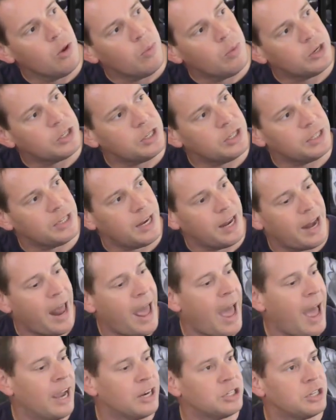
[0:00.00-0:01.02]
But she's in an
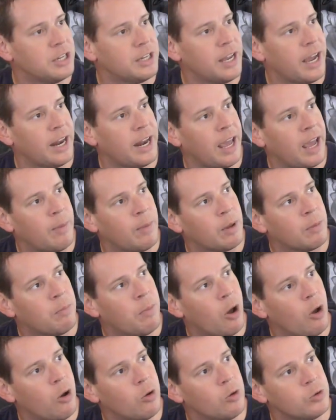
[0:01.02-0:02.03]
action dynamic
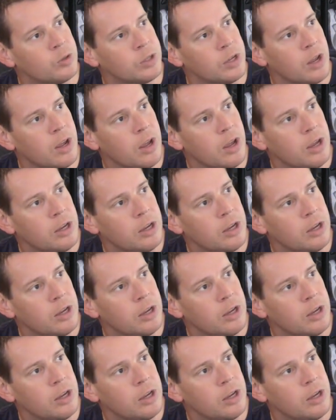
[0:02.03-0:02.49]
pose.